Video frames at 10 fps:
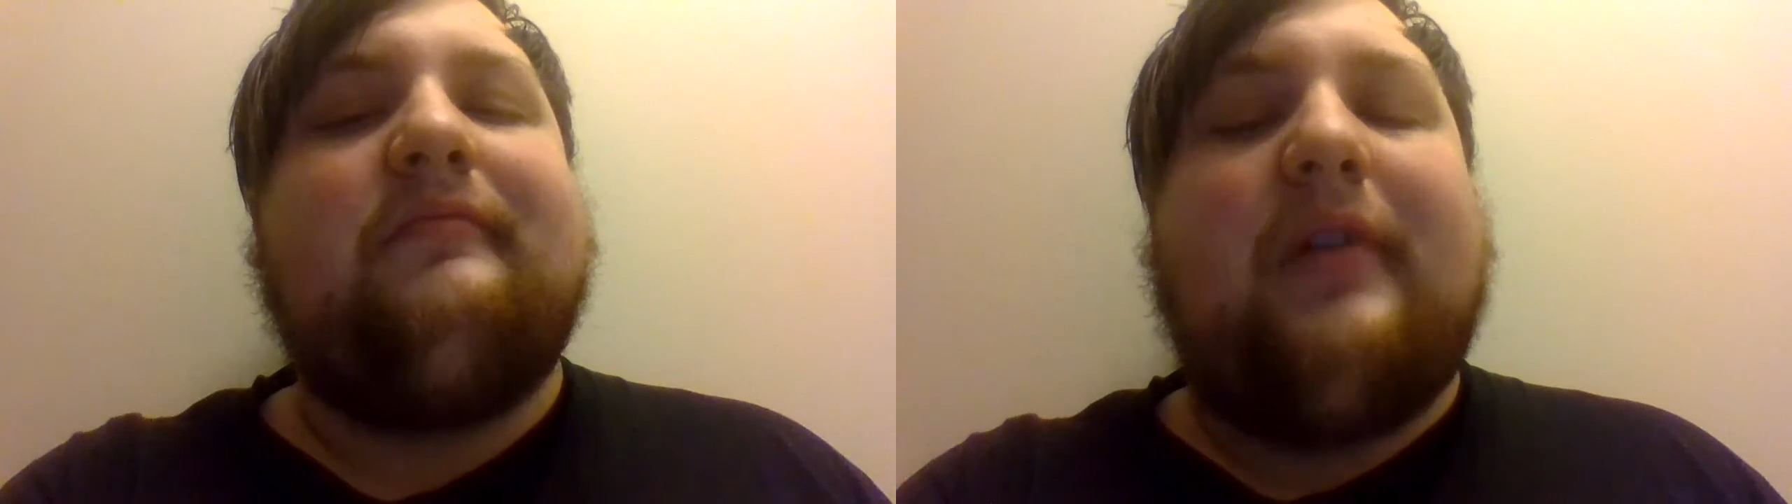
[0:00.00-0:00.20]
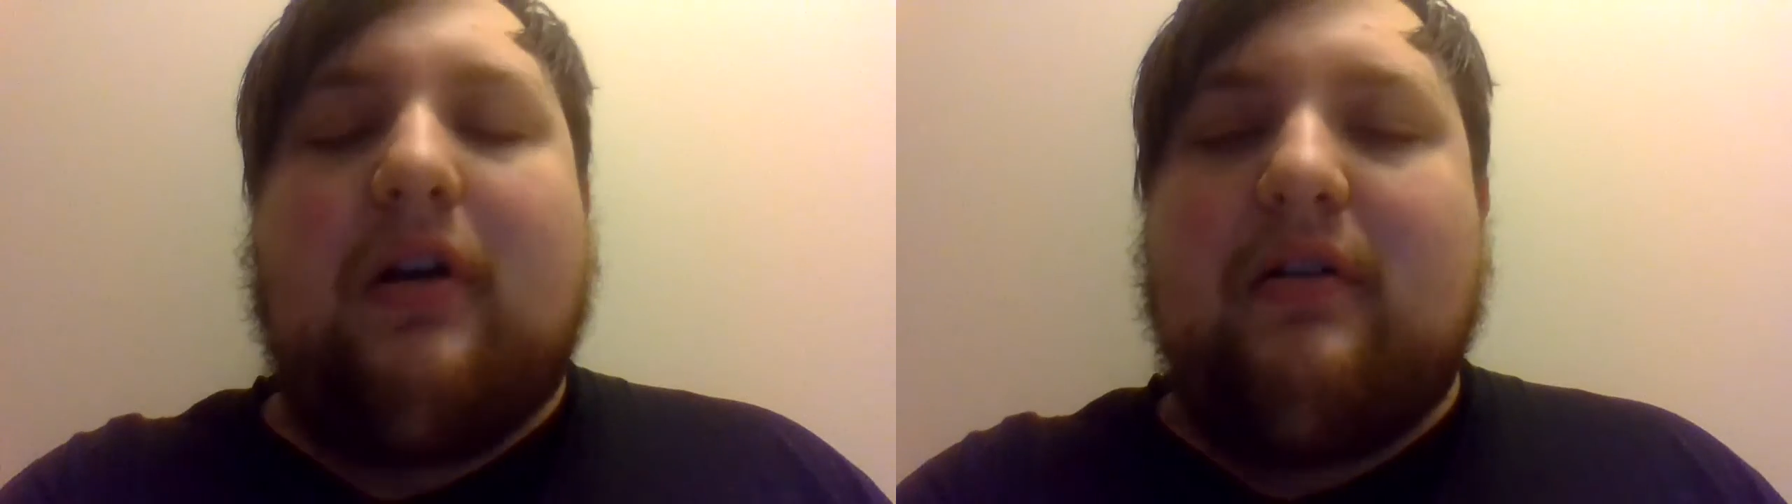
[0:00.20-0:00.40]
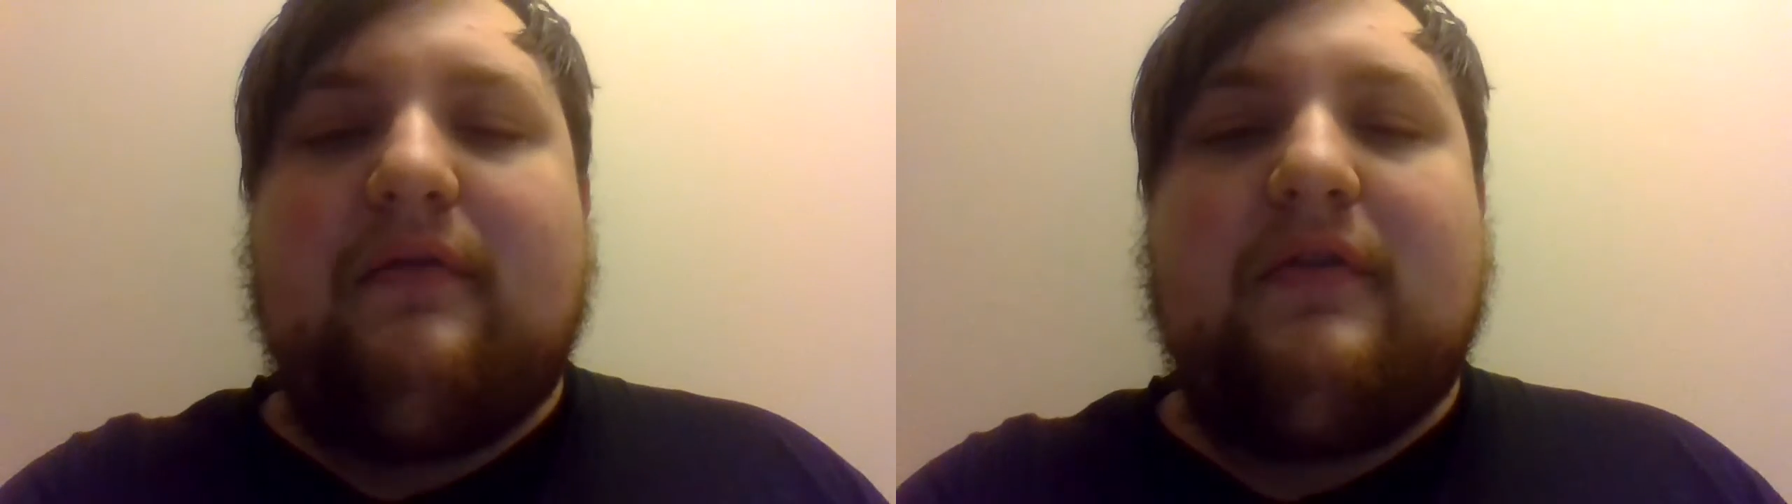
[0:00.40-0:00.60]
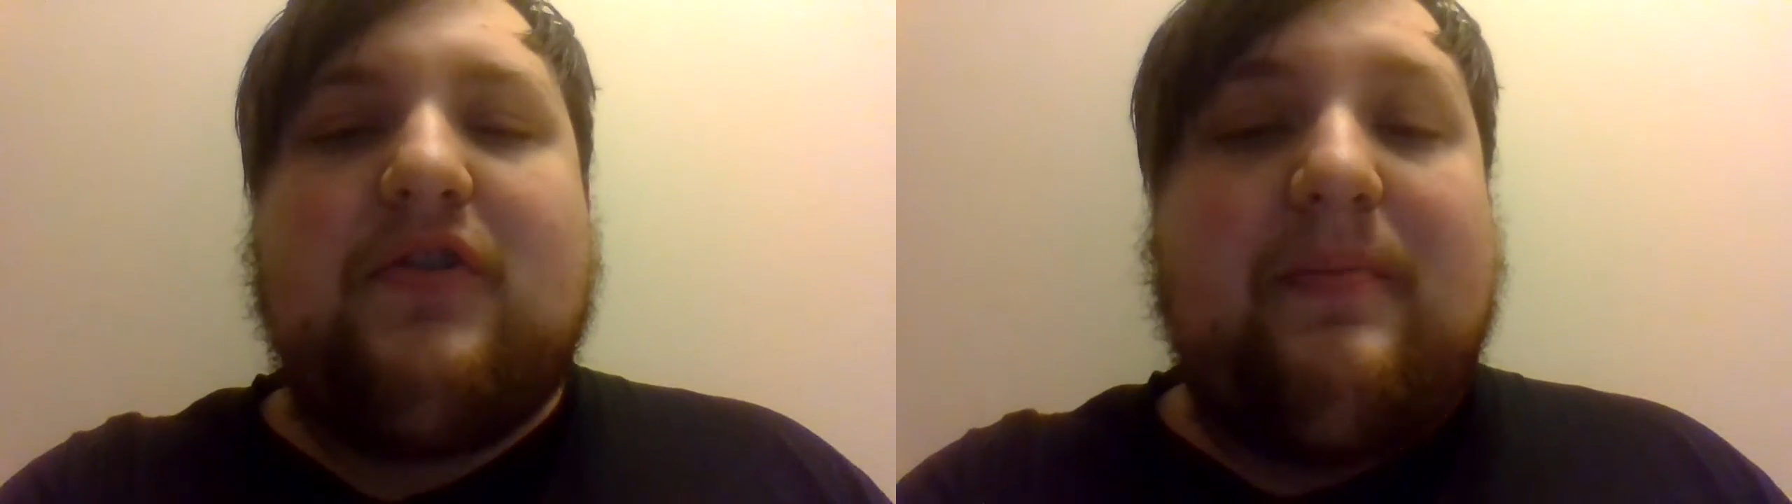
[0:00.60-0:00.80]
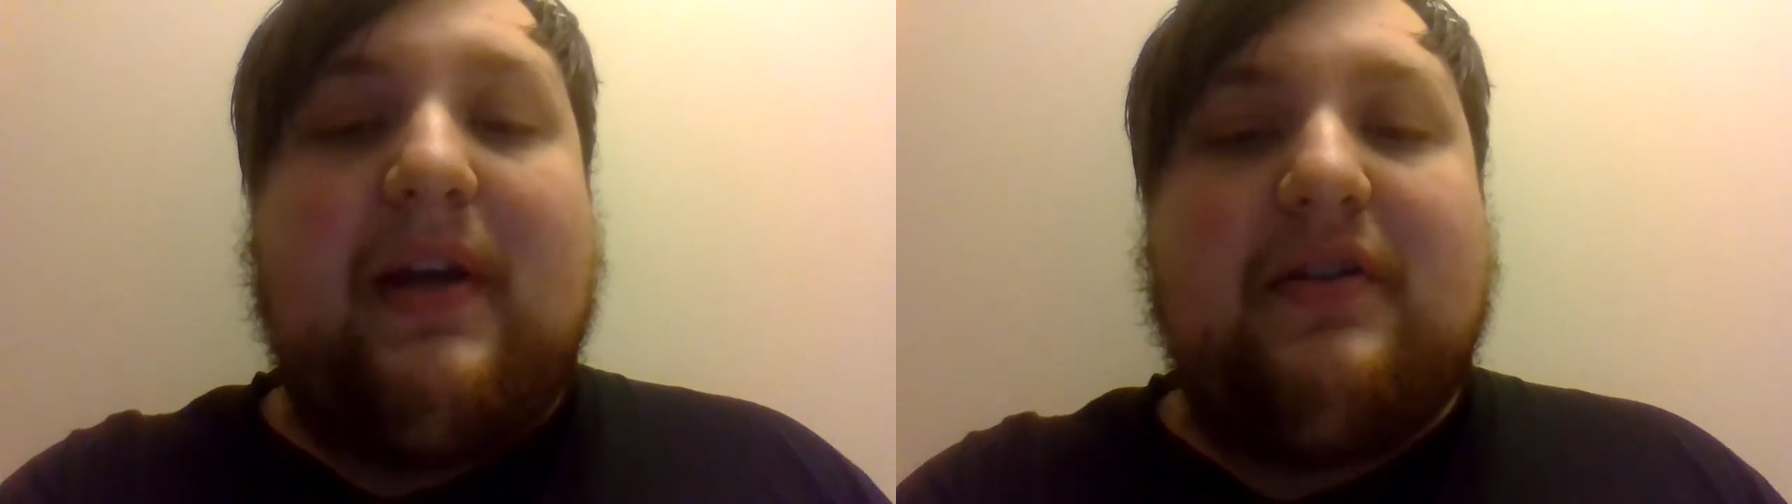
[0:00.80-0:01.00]
part of
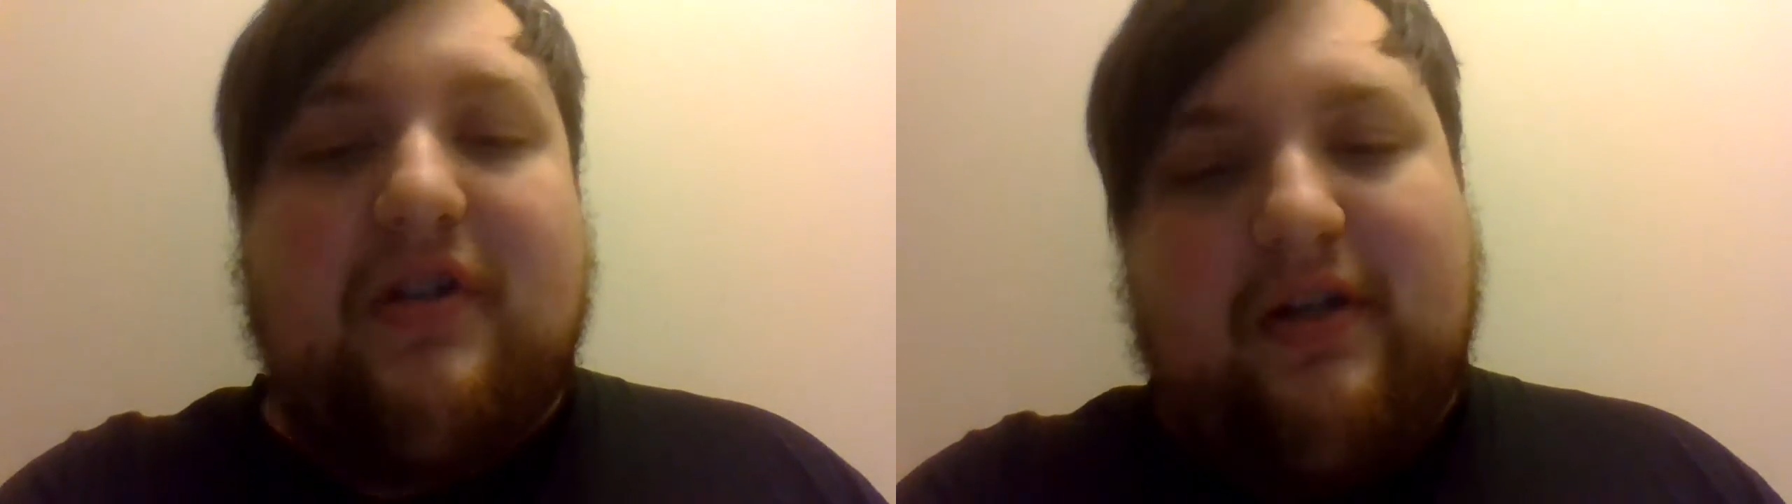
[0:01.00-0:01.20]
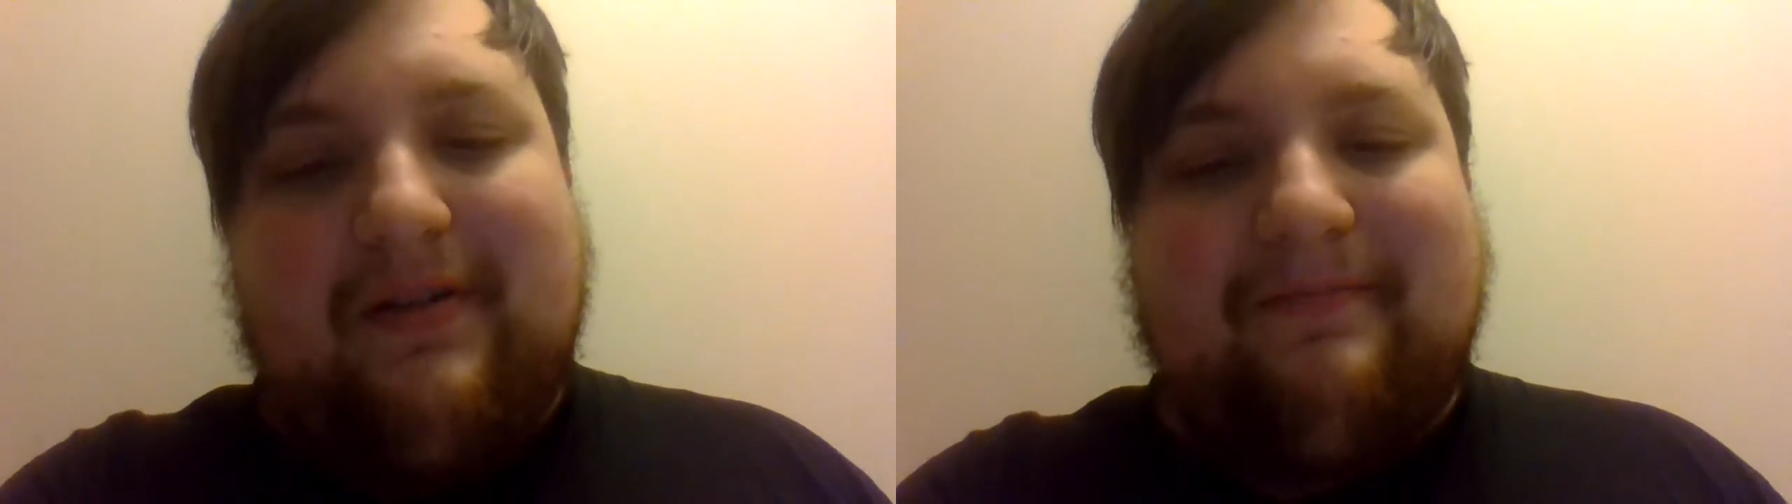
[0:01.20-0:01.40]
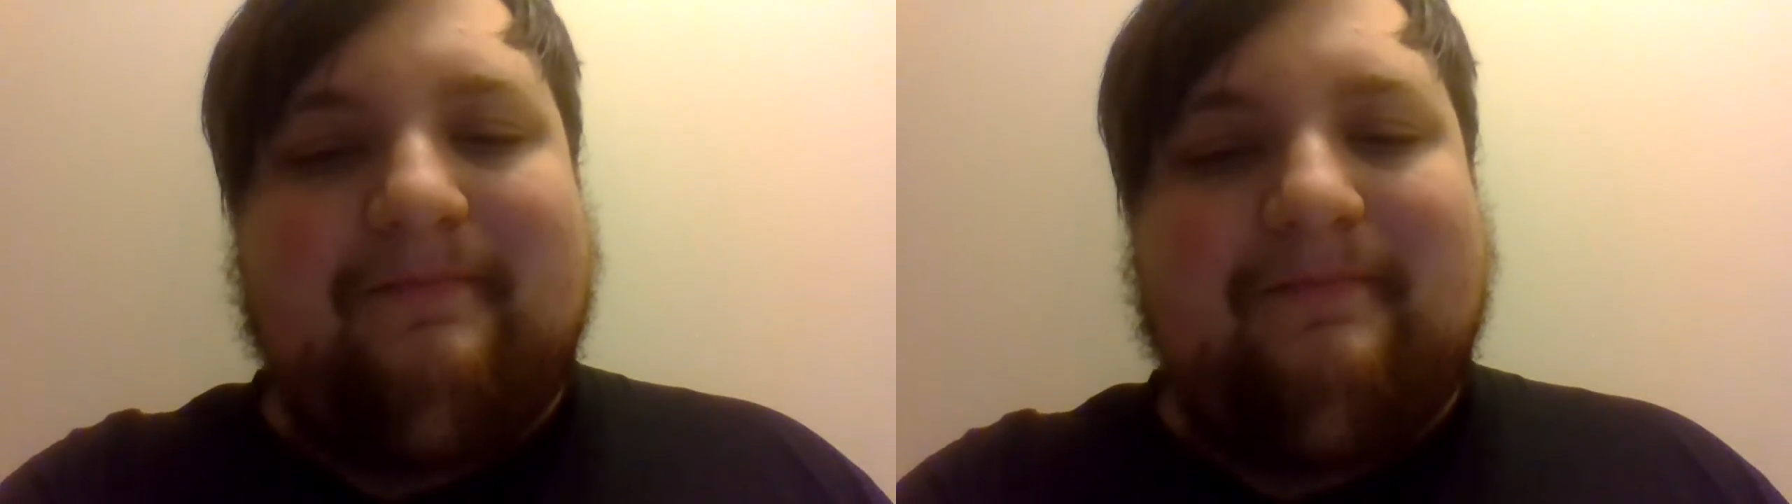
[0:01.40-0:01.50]
Japan-China.